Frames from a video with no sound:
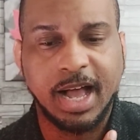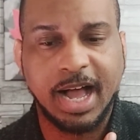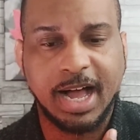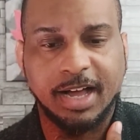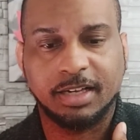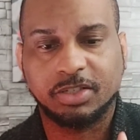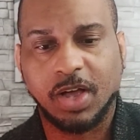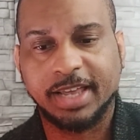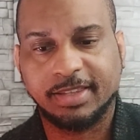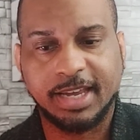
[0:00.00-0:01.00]
Uh, so
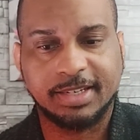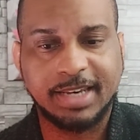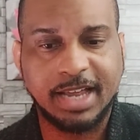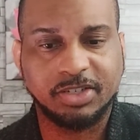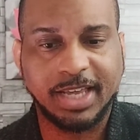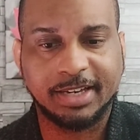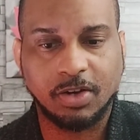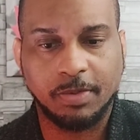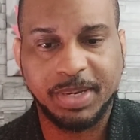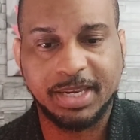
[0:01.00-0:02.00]
I think it's not just
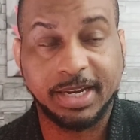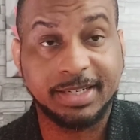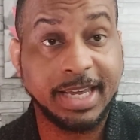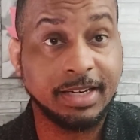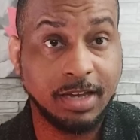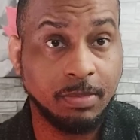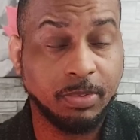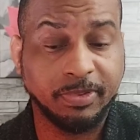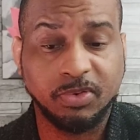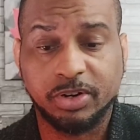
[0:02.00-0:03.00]
XRP that could take a
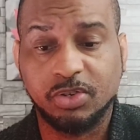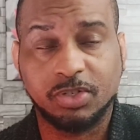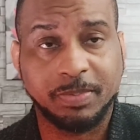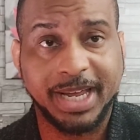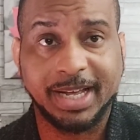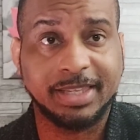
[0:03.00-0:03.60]
tumble before a huge spike.